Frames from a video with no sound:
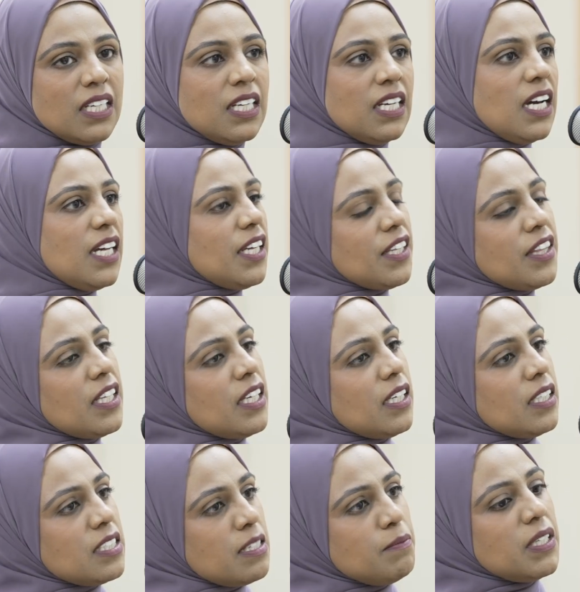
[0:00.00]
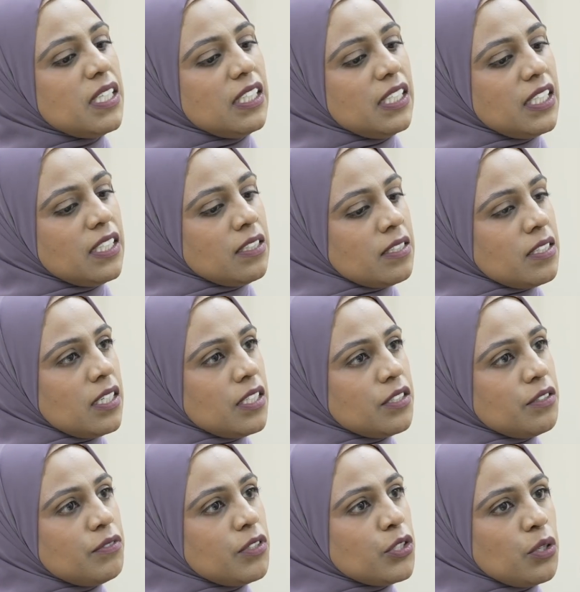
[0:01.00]
And I think similarly in the
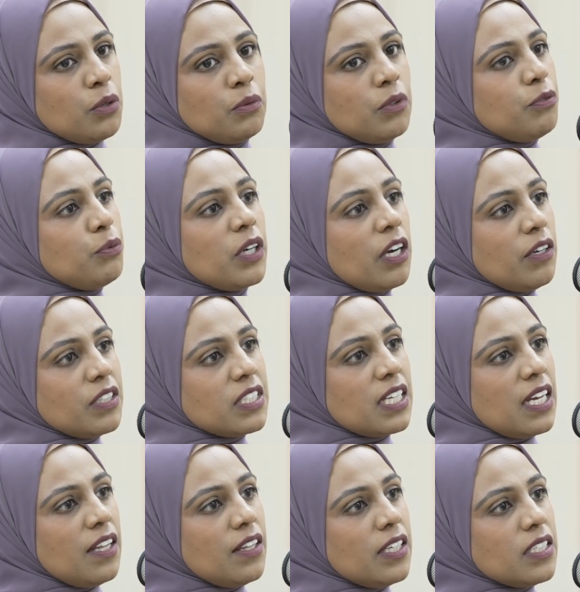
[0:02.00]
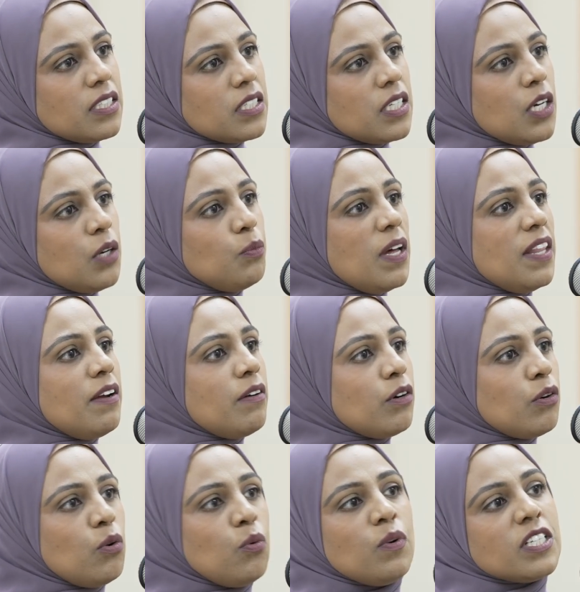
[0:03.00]
science of tasawwuf, we're going to get this, where there are
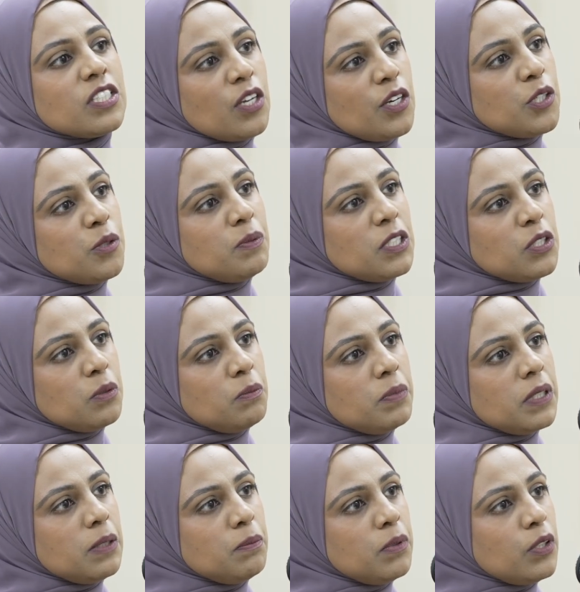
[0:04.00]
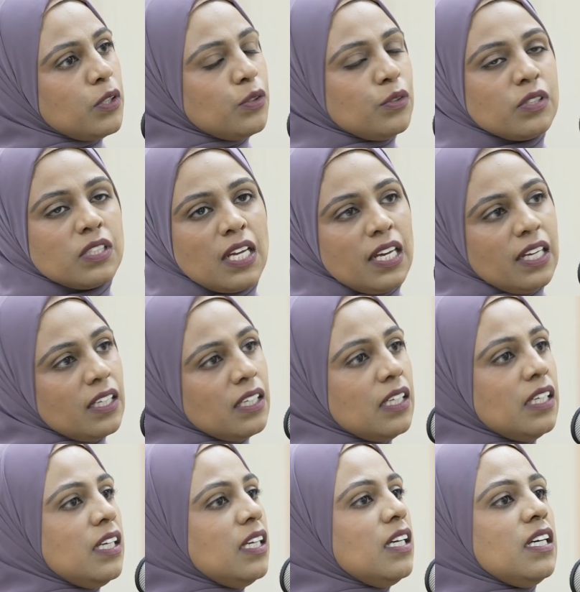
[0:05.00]
always going to be some people who say
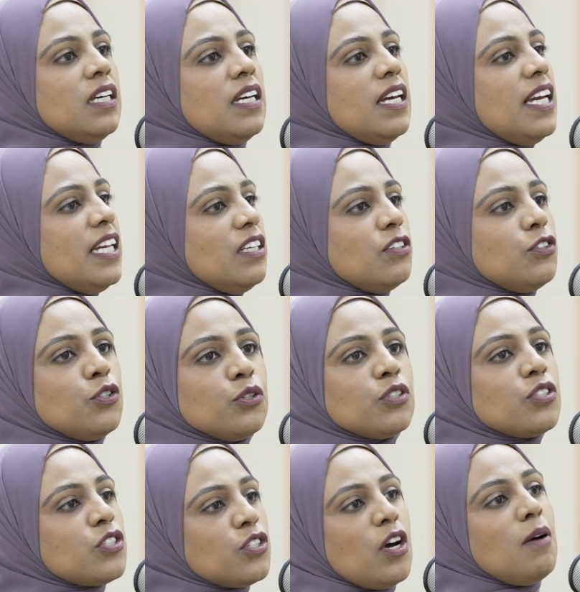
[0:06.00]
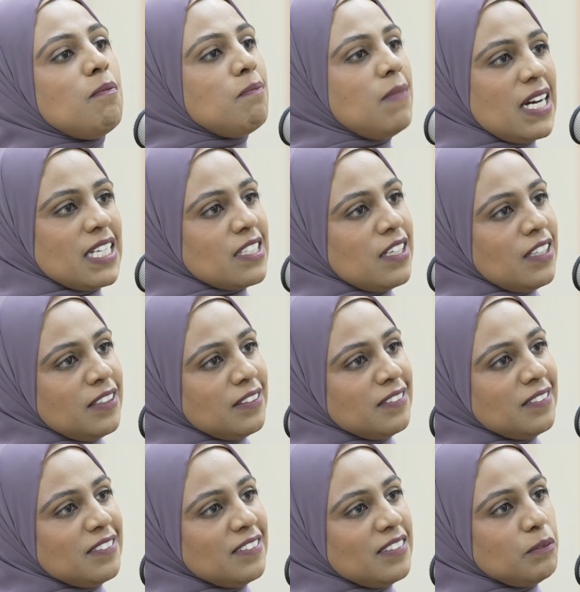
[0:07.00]
it does not matter.
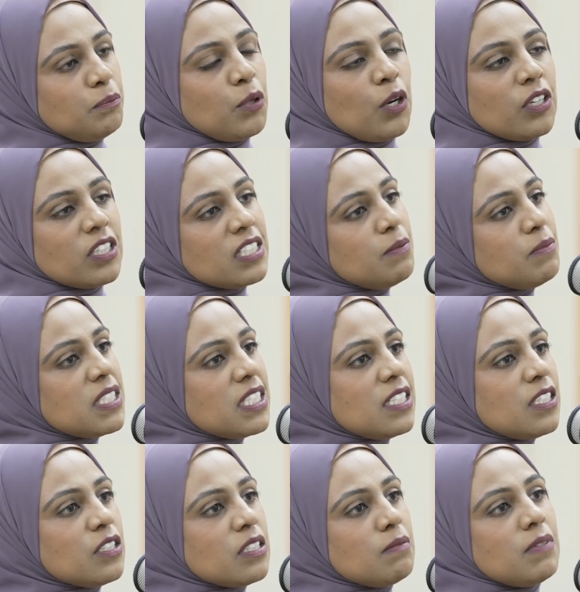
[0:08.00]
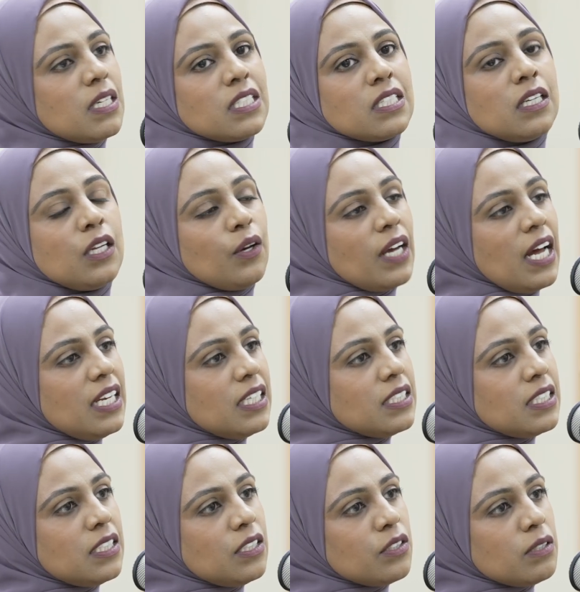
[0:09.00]
Proximity doesn't matter,
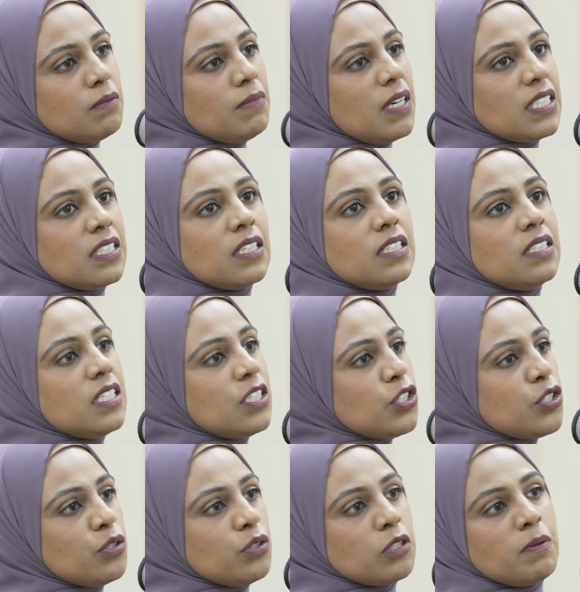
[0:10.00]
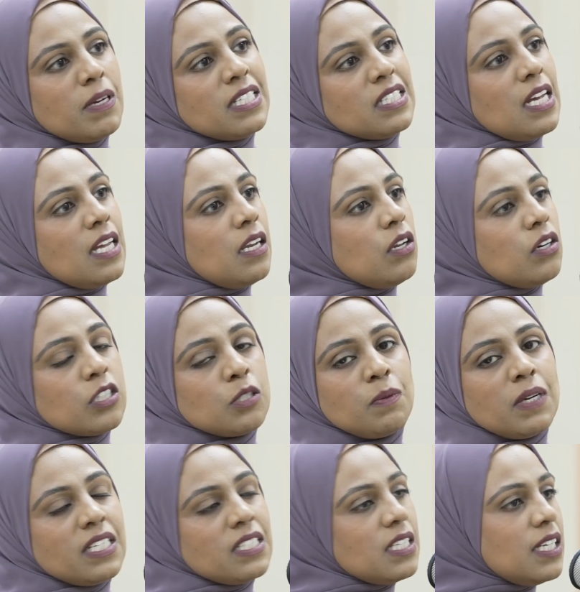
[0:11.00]
locality doesn't matter, digital space, analog
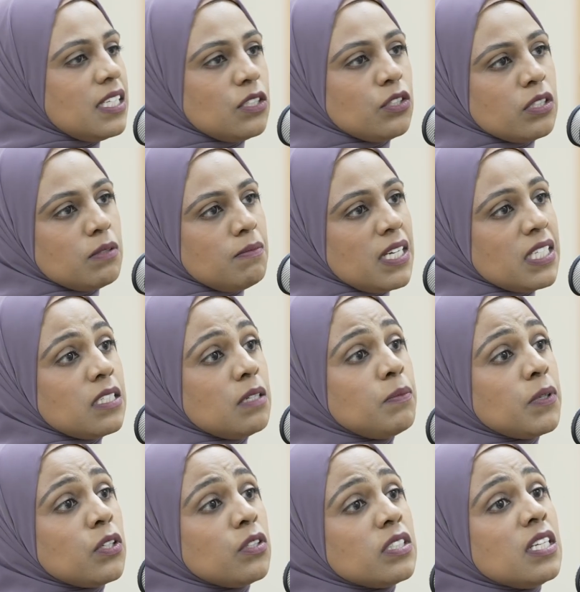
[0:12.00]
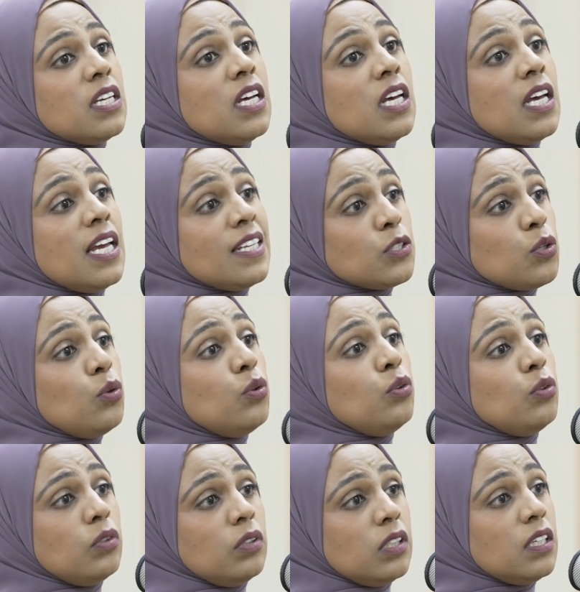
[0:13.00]
space, it doesn't matter, because it's
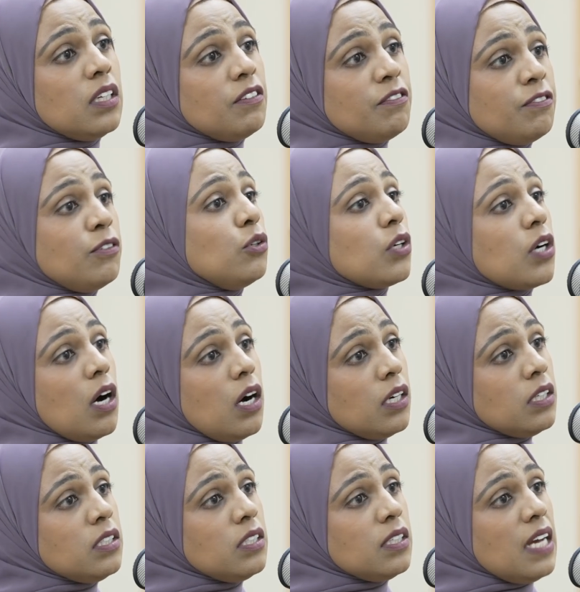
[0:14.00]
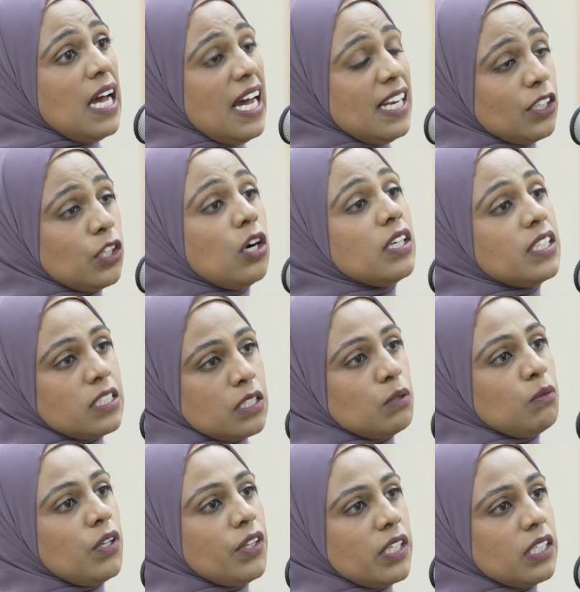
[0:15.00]
all for God, and God is
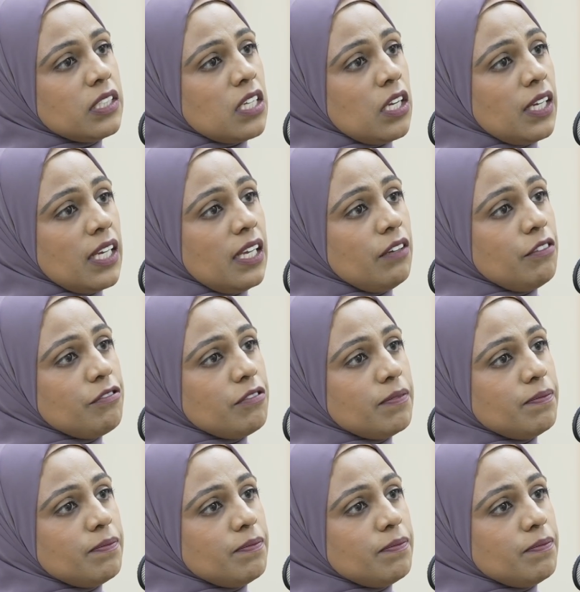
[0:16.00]
the one that is going to give.